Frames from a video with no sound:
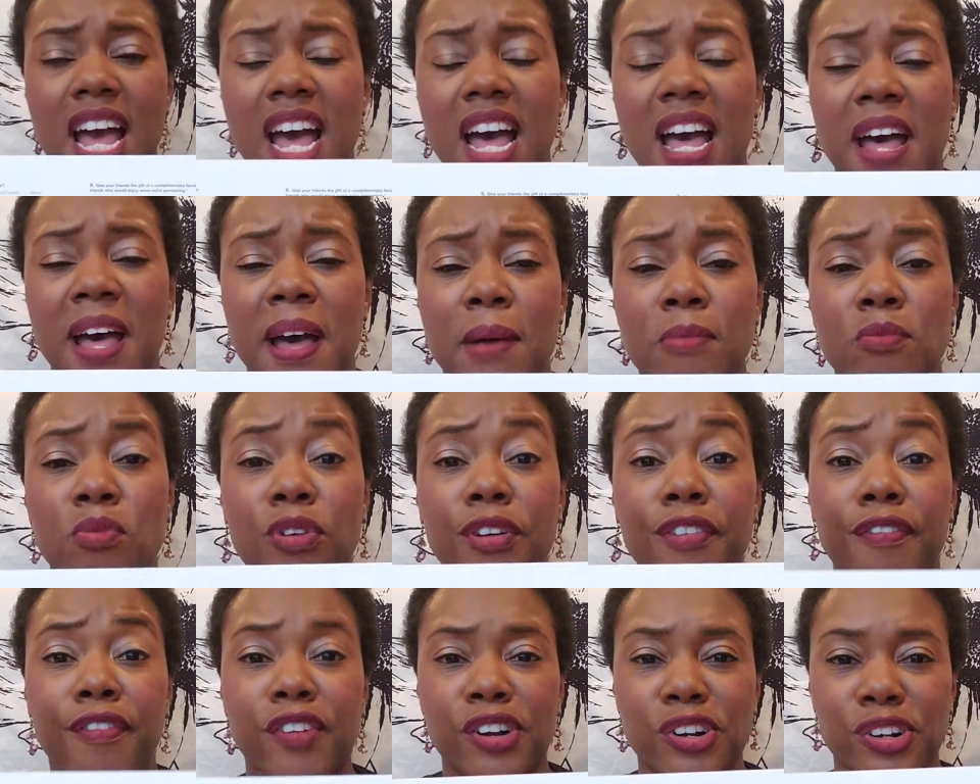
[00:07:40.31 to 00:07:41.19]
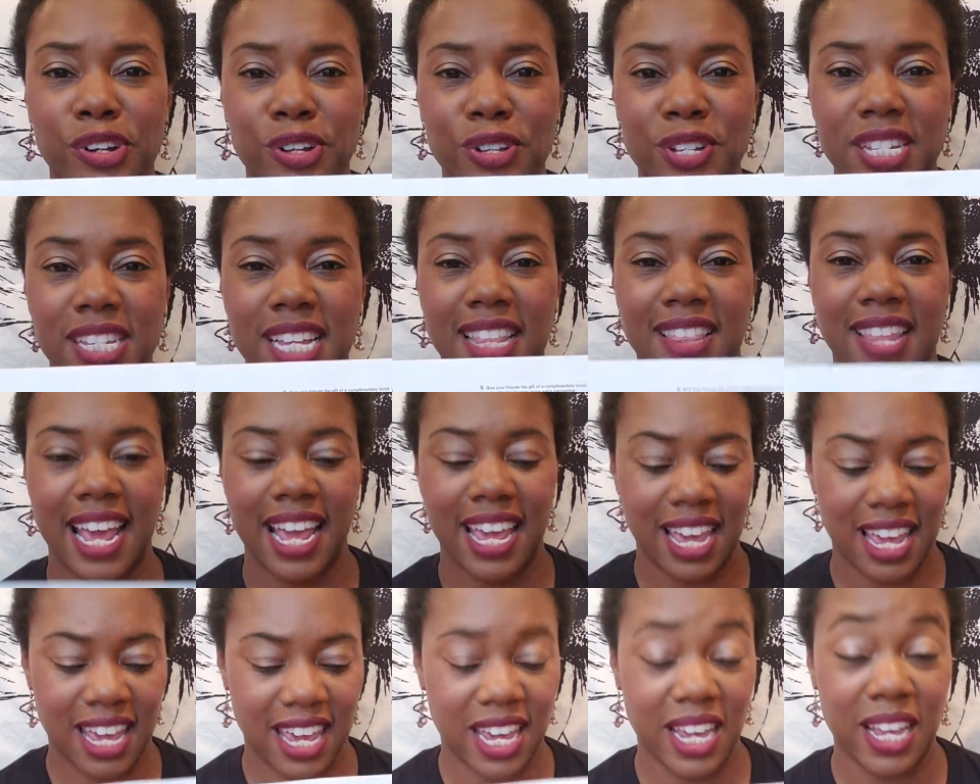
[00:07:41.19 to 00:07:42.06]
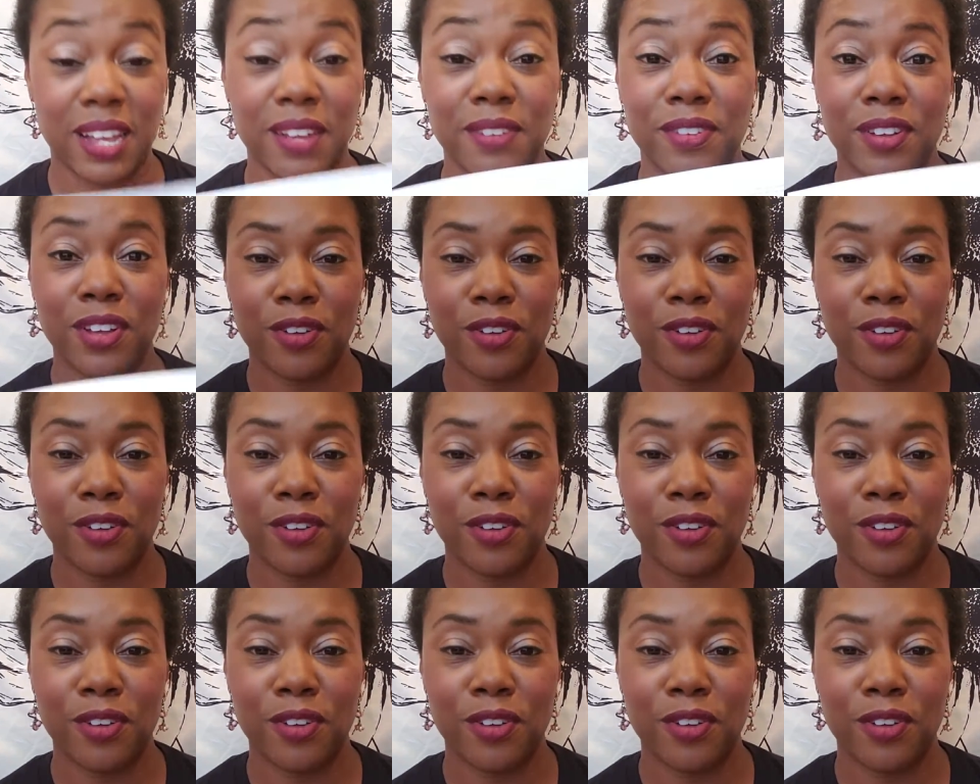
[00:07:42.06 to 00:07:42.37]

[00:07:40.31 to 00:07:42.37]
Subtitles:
referrals that they can give